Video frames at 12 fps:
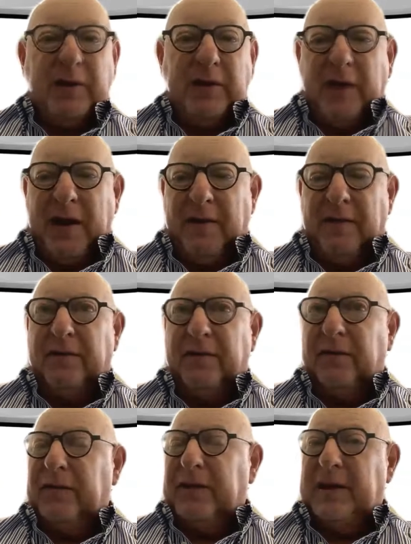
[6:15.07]
Whether you
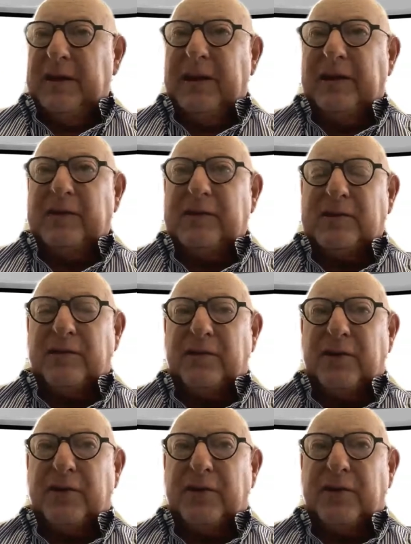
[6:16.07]
have the letters of